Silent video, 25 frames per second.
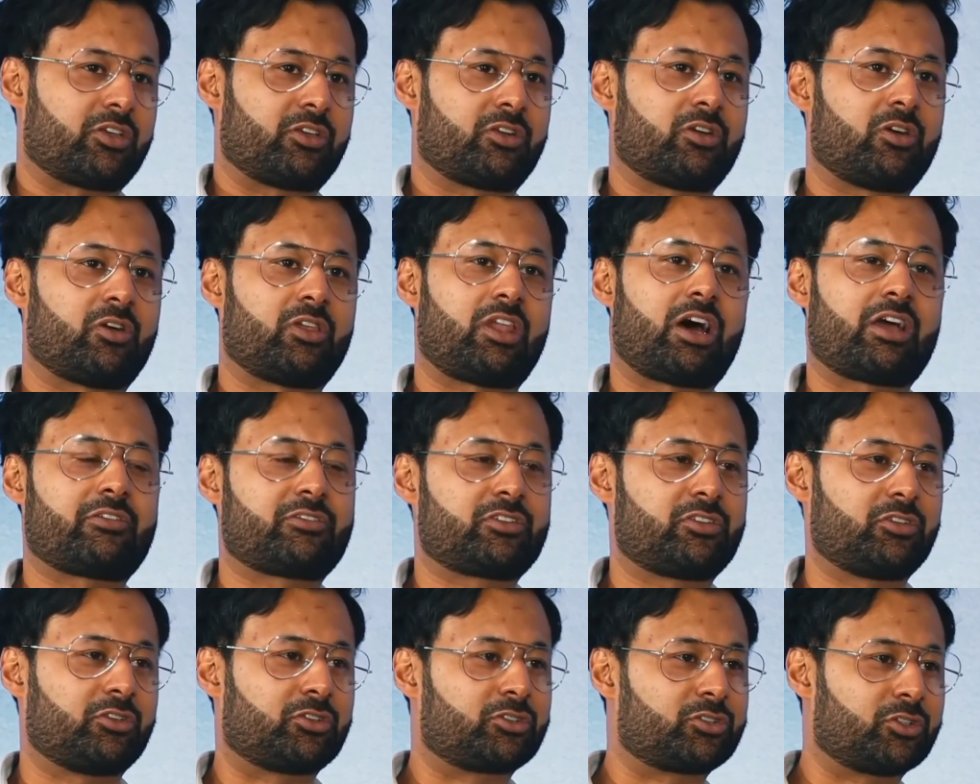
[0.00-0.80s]
You know, life's
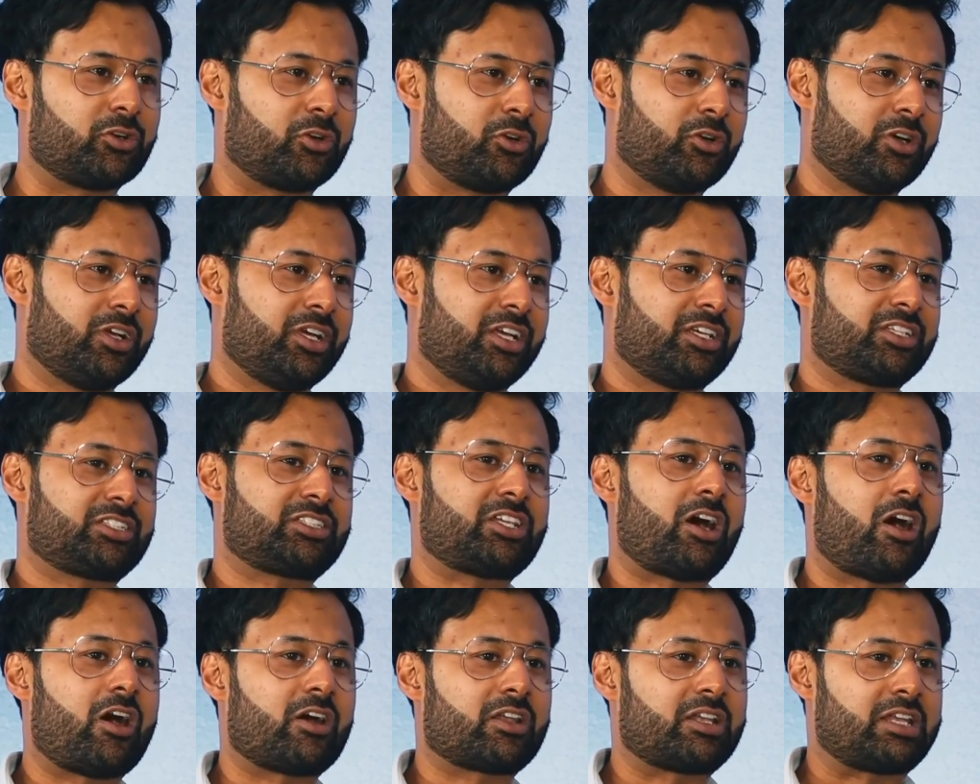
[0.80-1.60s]
too short.
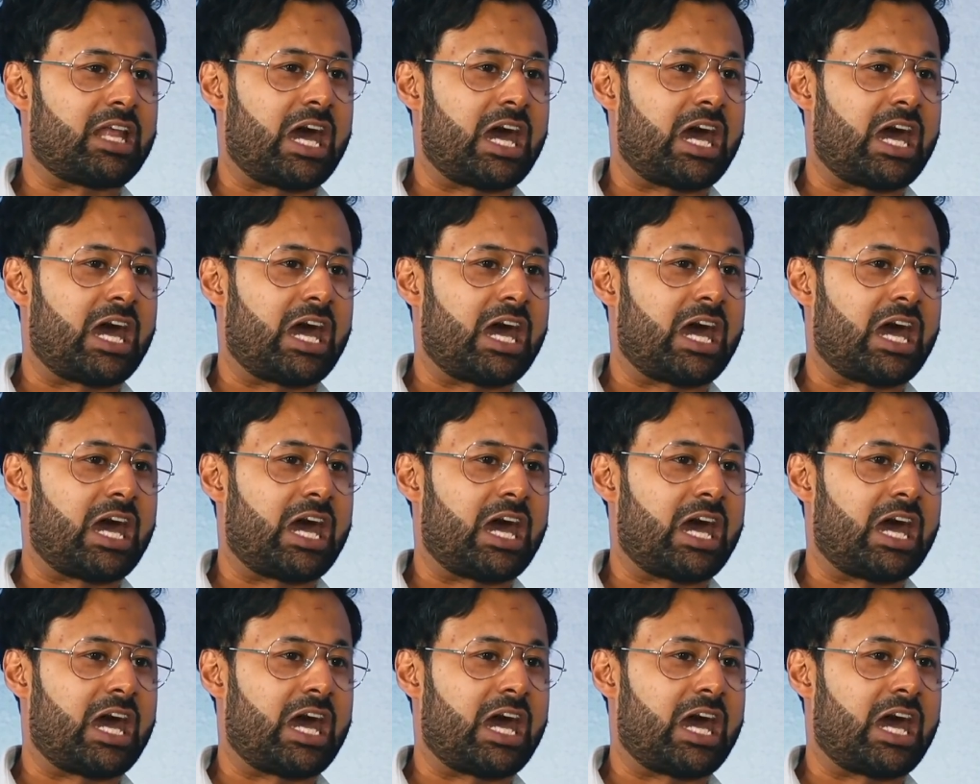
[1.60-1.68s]
Start